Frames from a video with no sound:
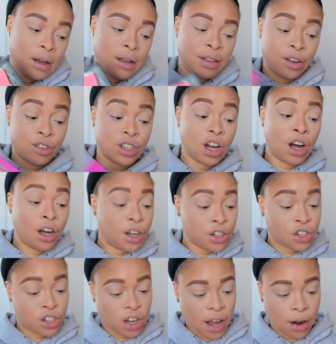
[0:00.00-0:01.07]
there's a
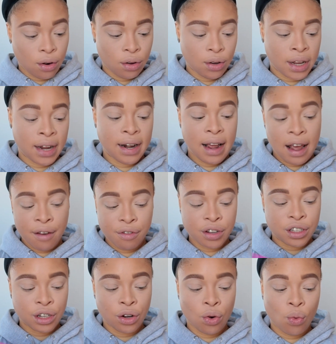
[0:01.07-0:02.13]
shadow in every
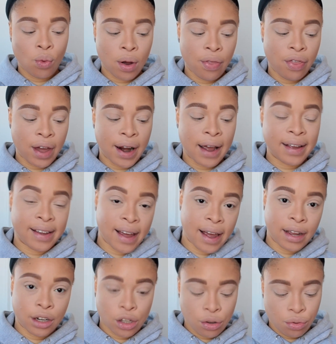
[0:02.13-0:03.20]
single one that I
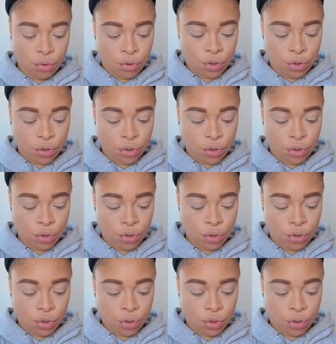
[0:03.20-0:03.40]
can use,